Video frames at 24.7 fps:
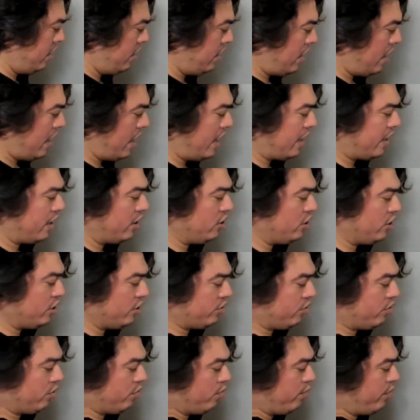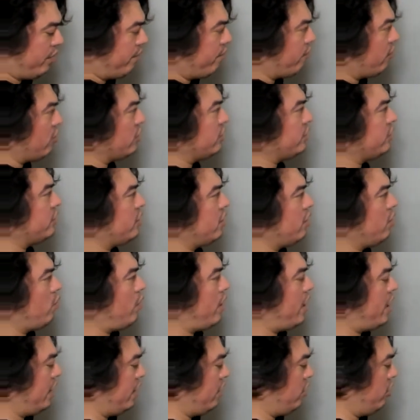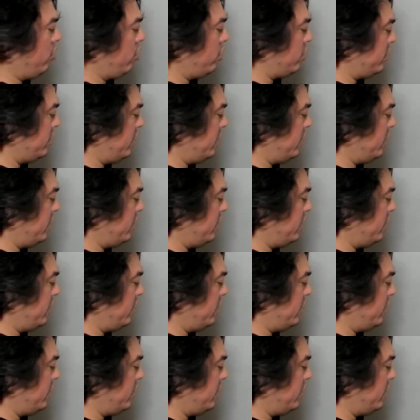I can just reverse the way it looks